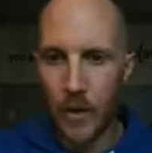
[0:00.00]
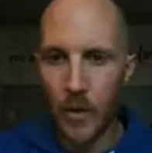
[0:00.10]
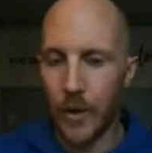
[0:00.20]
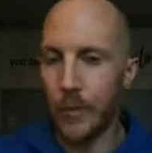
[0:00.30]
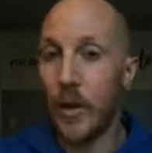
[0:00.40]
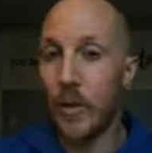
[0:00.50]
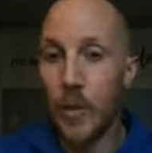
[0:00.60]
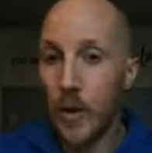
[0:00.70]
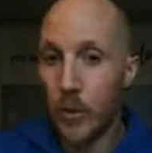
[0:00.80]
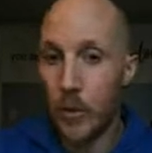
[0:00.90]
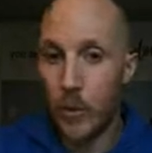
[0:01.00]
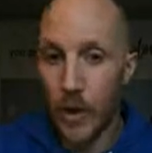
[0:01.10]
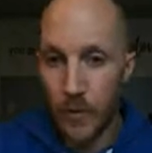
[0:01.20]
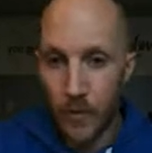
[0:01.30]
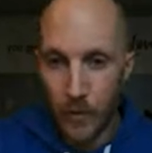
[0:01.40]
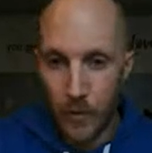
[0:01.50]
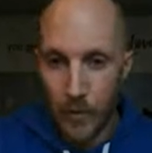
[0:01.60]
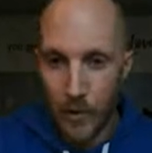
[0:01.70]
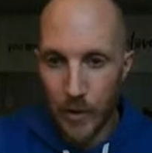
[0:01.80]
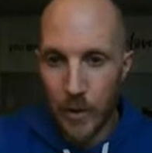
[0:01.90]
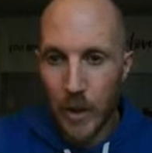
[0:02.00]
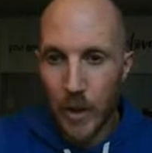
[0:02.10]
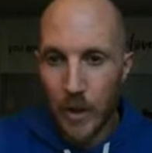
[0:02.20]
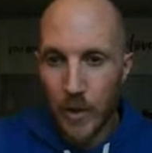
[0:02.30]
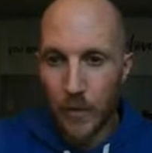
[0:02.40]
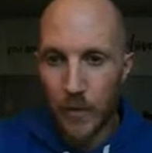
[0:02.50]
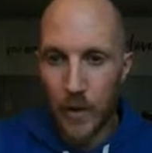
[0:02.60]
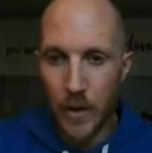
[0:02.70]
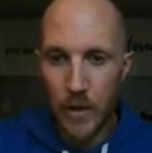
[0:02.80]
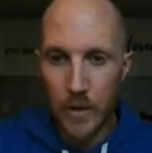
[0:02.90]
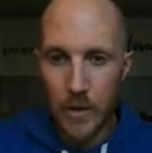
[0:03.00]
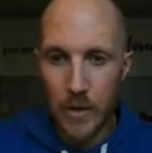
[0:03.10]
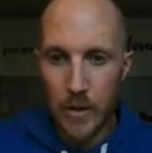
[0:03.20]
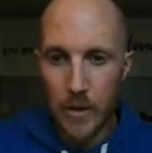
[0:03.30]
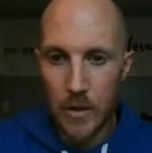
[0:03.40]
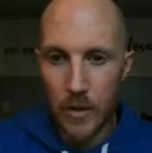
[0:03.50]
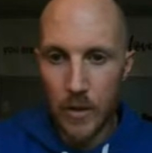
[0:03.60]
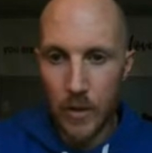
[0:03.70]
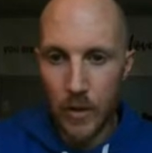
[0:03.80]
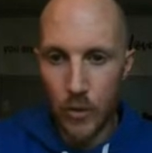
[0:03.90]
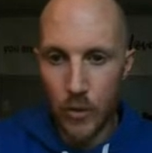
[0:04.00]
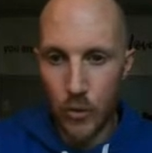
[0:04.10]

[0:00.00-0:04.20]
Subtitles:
Okay, so I'm going to play around with the graph a little bit here. If I take the